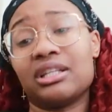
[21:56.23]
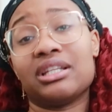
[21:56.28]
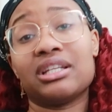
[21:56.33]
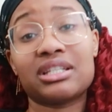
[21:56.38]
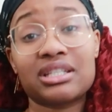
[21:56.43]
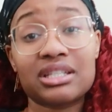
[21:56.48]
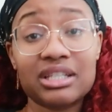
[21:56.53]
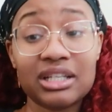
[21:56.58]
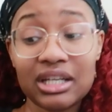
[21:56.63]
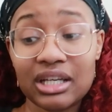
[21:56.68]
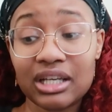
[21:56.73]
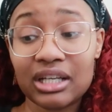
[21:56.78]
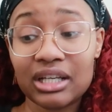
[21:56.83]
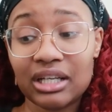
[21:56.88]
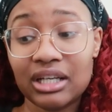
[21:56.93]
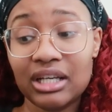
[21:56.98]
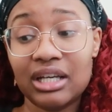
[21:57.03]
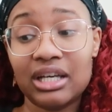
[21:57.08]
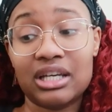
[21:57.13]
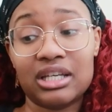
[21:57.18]
This
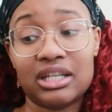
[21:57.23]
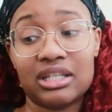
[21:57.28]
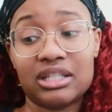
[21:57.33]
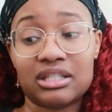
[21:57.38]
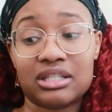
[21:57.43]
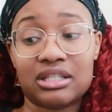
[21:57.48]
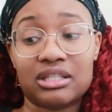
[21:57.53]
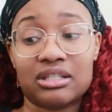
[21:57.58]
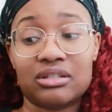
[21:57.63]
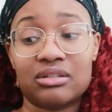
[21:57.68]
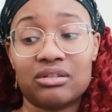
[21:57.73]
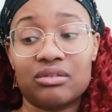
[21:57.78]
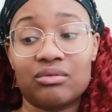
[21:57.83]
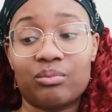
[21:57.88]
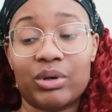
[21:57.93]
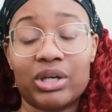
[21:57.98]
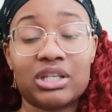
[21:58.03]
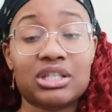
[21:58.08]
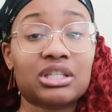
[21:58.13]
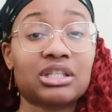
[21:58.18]
thing is
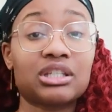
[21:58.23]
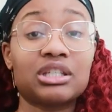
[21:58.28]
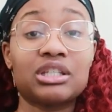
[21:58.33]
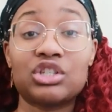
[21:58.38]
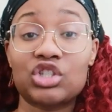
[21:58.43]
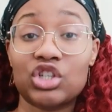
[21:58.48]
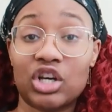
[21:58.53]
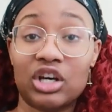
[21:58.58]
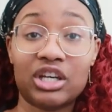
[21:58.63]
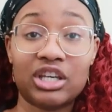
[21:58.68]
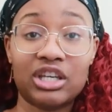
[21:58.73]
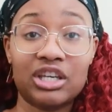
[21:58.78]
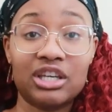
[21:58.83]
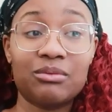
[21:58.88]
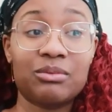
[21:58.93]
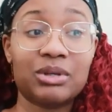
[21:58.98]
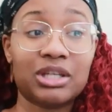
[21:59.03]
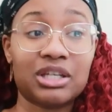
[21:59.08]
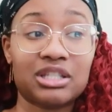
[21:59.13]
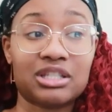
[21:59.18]
basically
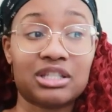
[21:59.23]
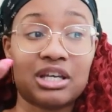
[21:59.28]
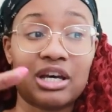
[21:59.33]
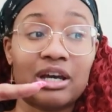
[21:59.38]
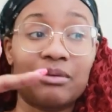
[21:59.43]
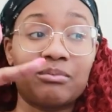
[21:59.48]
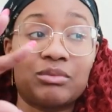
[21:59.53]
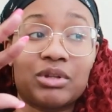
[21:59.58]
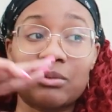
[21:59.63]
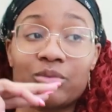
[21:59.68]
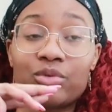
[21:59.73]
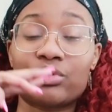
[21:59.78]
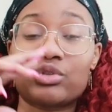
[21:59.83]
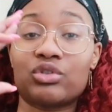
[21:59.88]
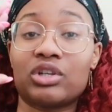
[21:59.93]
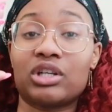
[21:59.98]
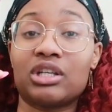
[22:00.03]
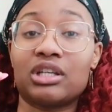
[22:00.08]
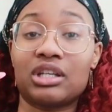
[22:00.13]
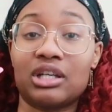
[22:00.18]
chunky because I'm double
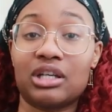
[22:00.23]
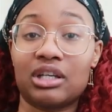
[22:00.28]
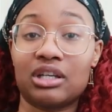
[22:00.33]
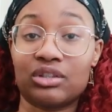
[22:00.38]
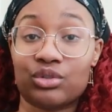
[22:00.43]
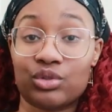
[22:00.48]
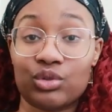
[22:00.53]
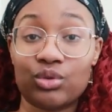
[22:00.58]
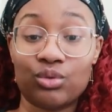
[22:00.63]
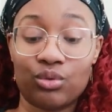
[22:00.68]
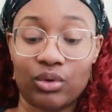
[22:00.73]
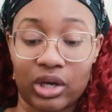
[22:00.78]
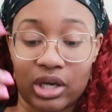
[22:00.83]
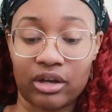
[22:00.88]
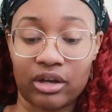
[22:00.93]
stranding two